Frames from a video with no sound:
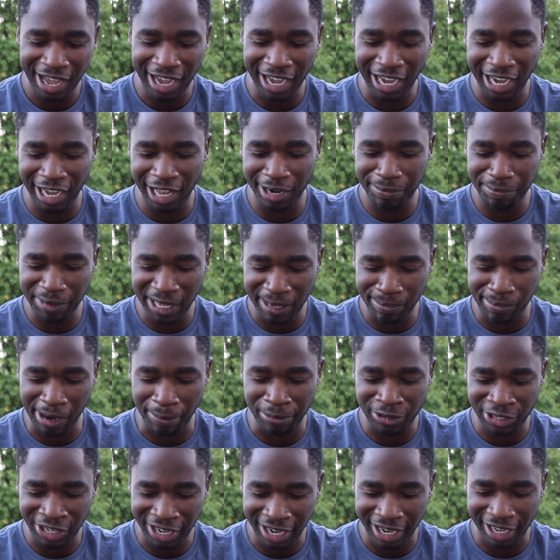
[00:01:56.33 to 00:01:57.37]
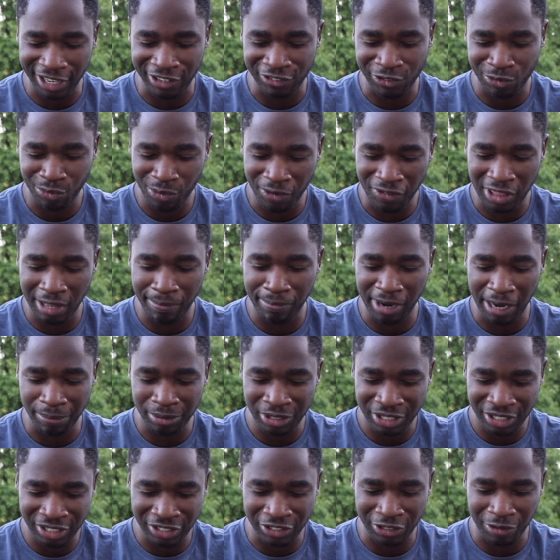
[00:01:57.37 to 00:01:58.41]
and be baptized with the
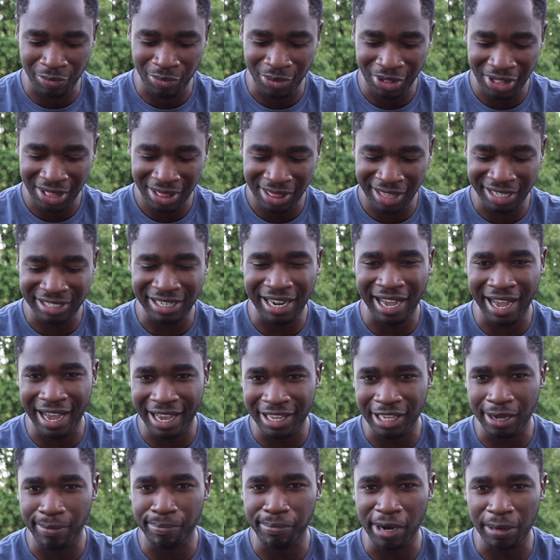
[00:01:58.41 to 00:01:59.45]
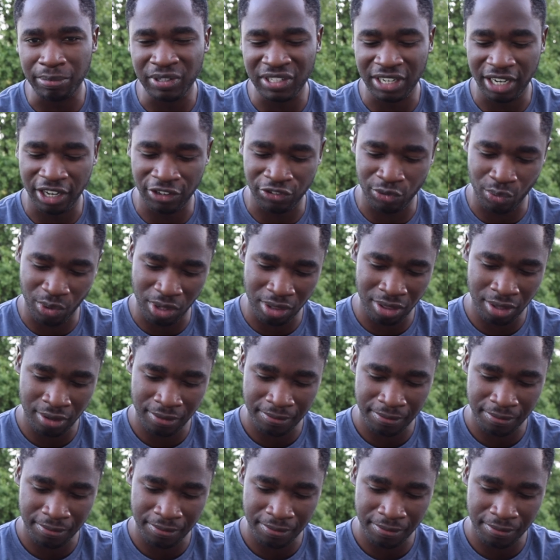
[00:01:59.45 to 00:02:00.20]
baptism that I am baptized with.